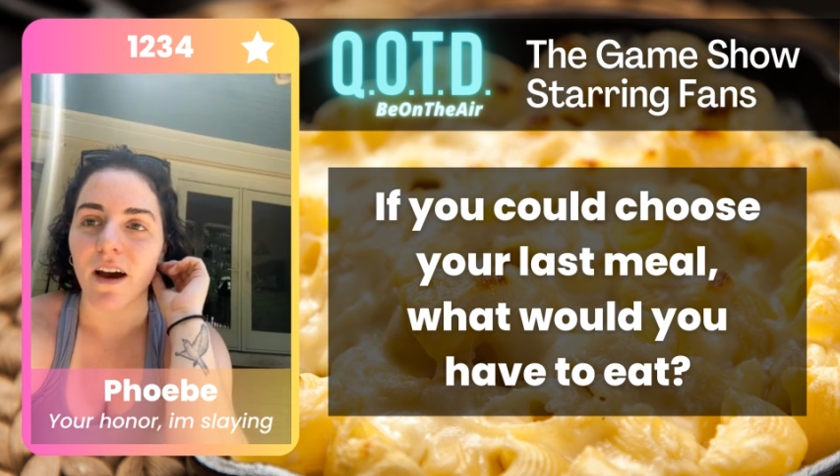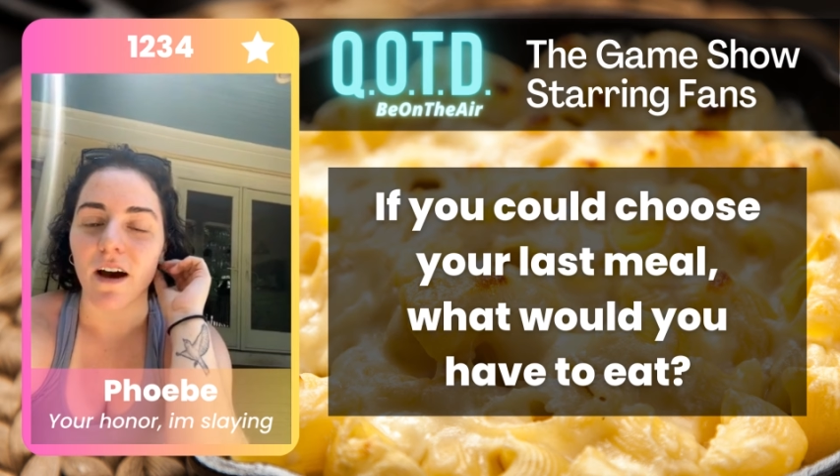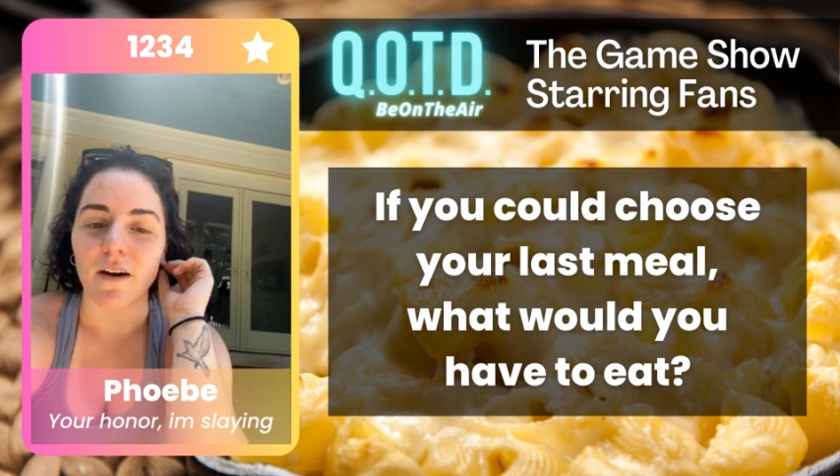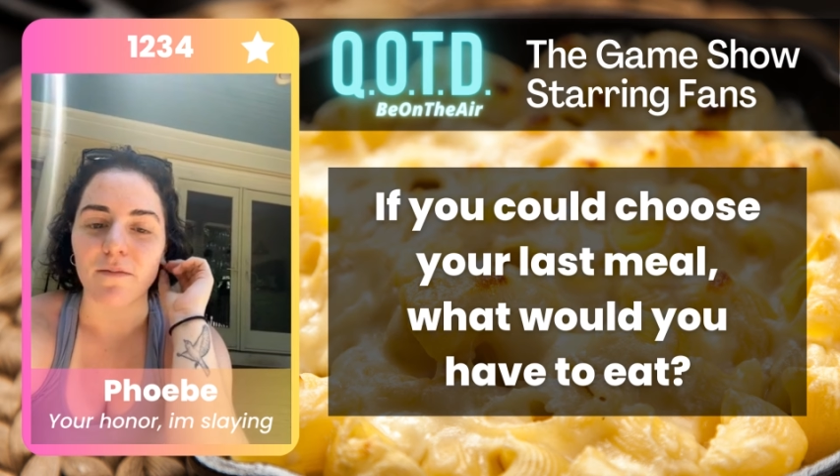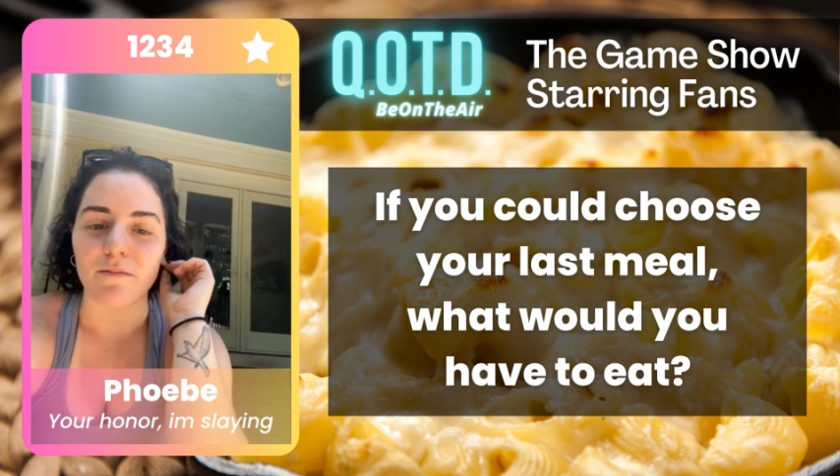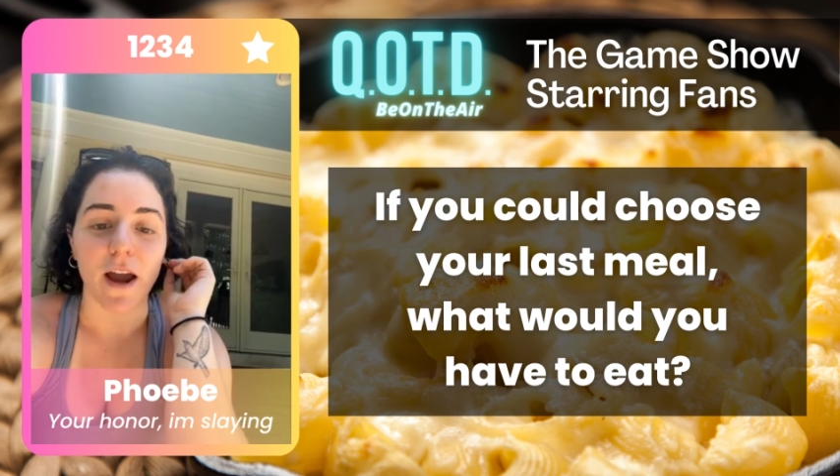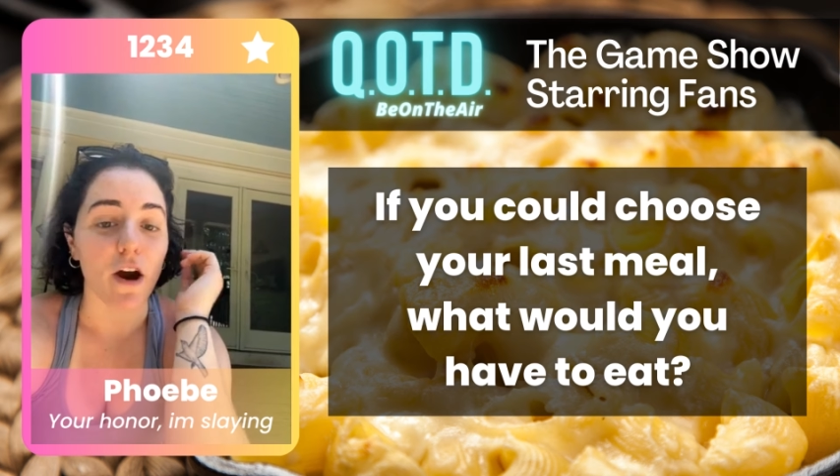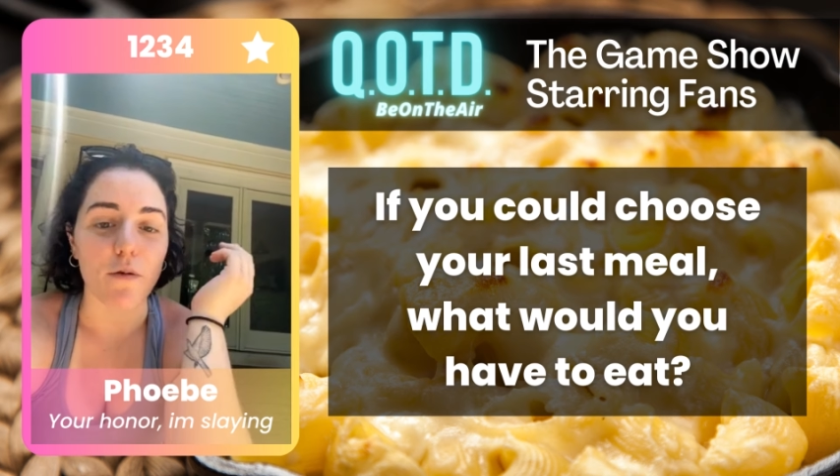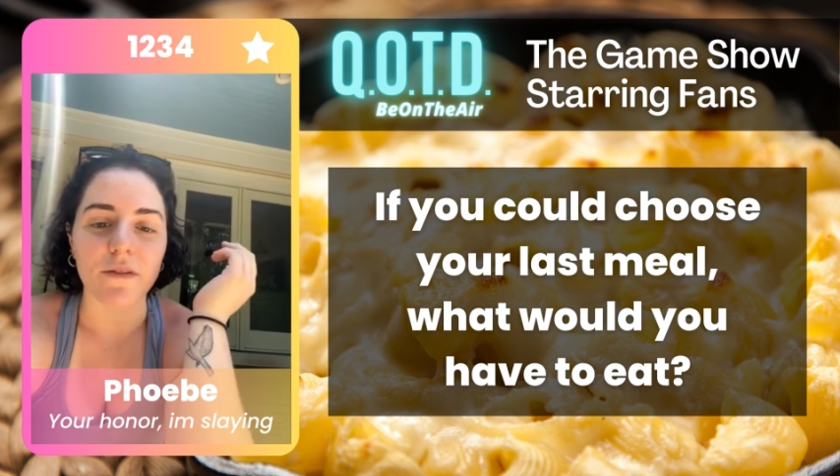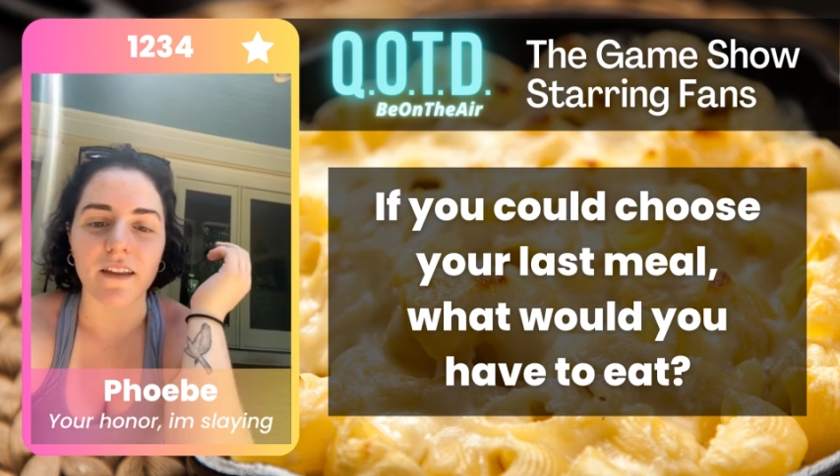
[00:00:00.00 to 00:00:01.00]
Um, I
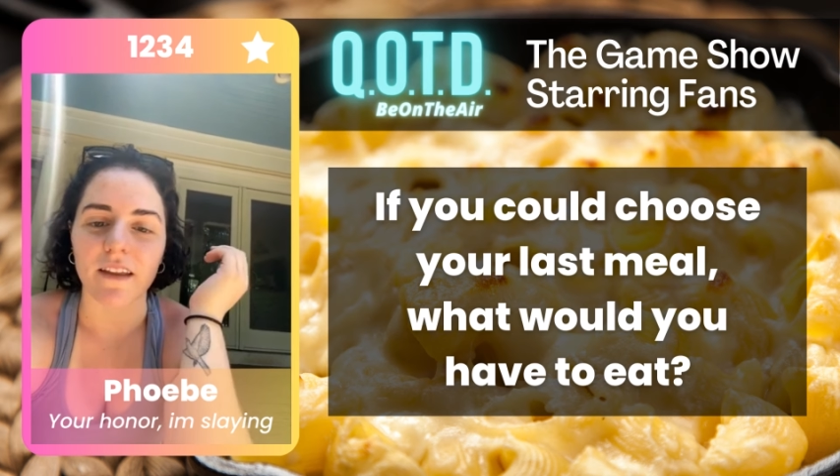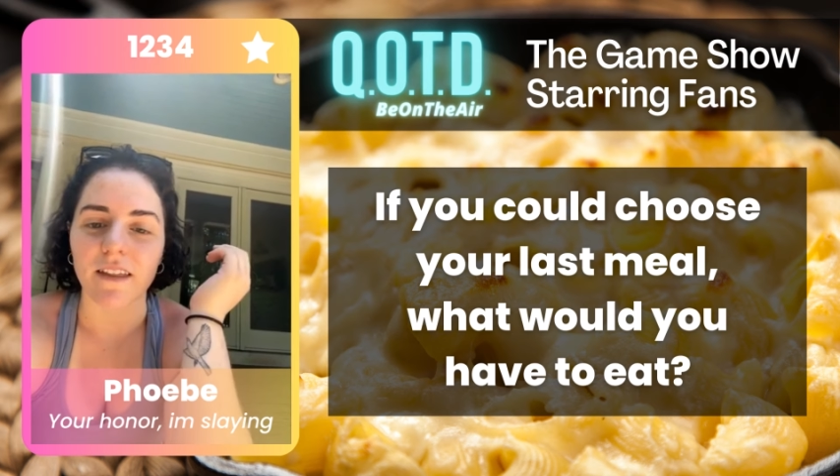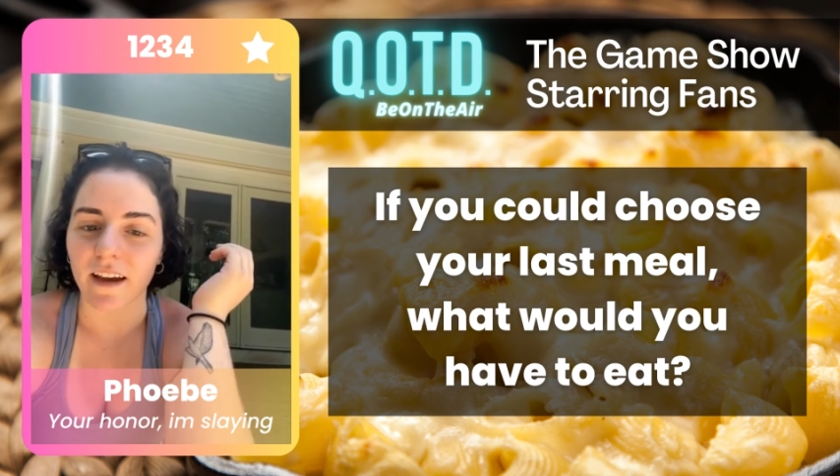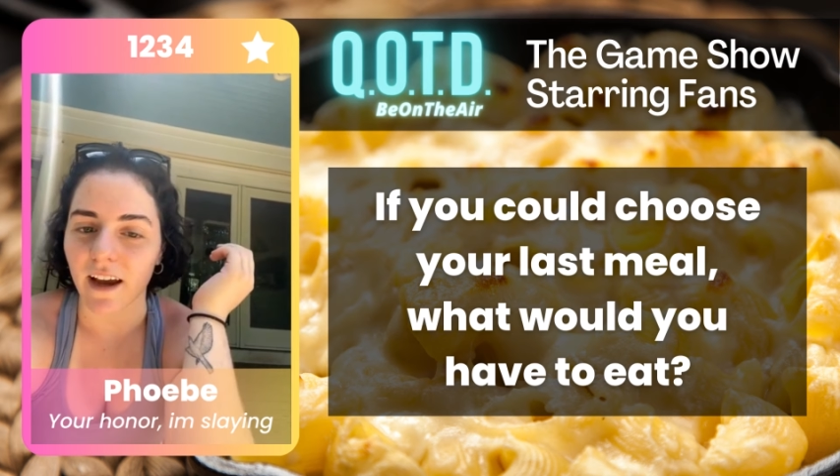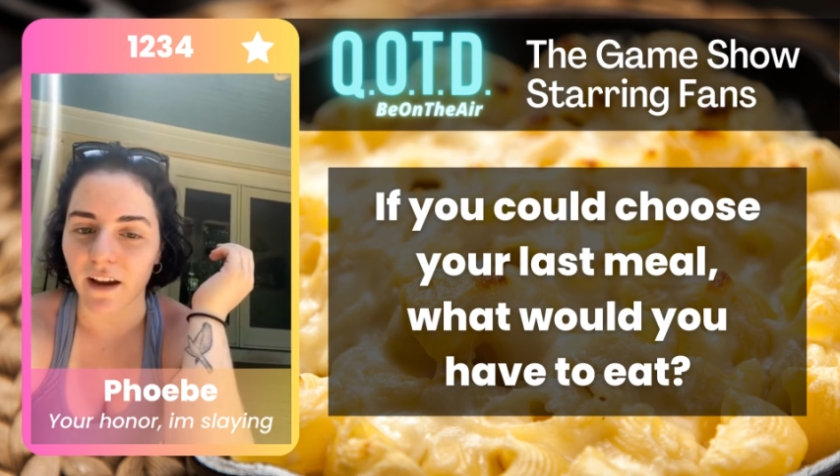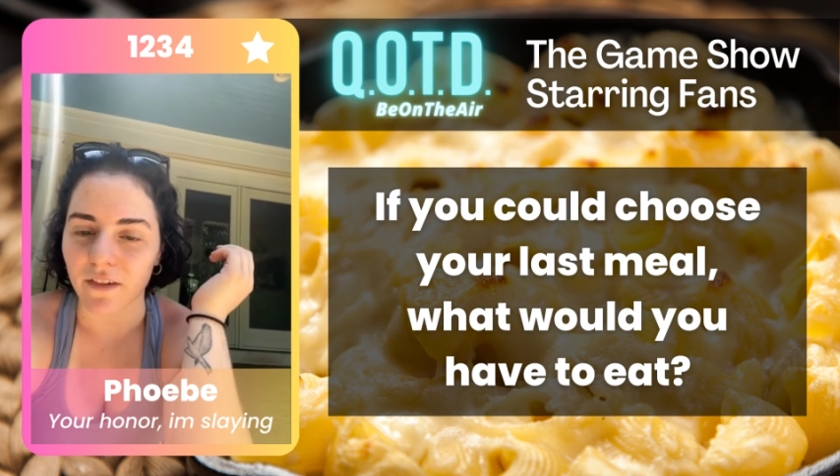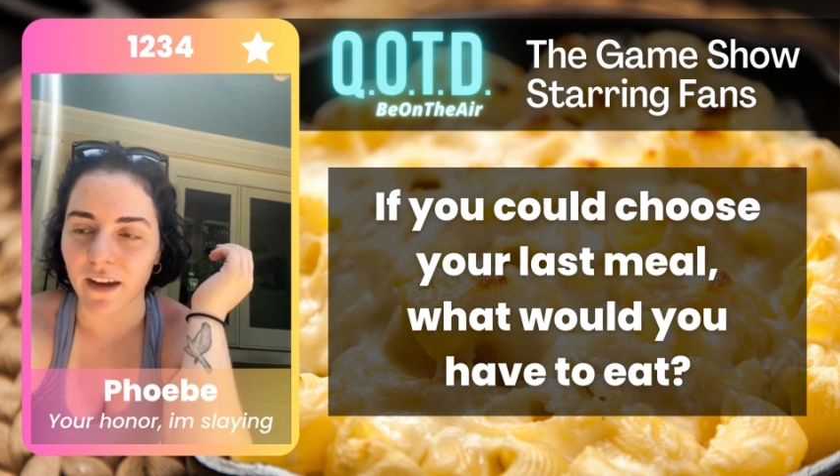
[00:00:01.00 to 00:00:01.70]
hope that they think I have